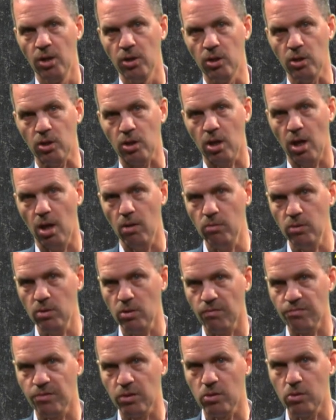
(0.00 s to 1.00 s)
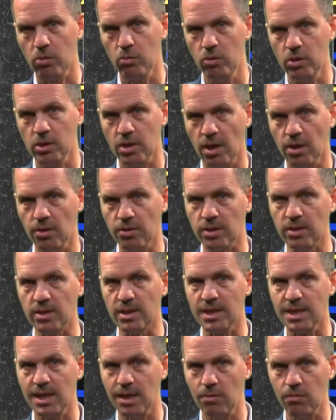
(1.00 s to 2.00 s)
The current of the two cells in
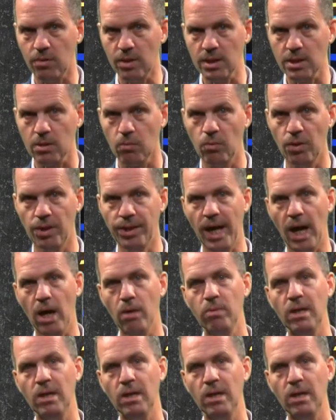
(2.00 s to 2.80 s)
series will now